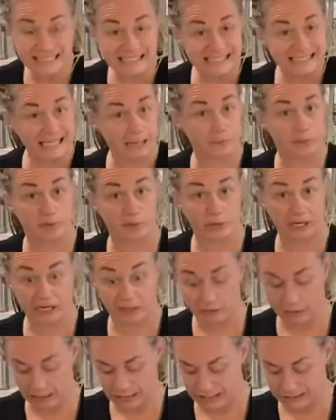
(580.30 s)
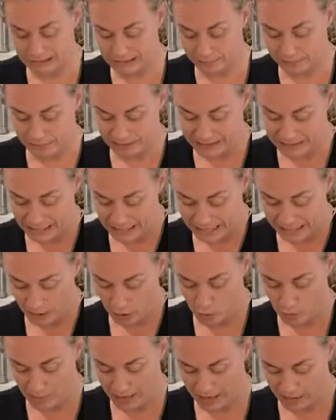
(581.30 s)
separator as a
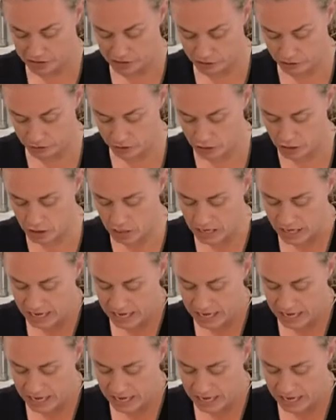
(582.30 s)
potato masher.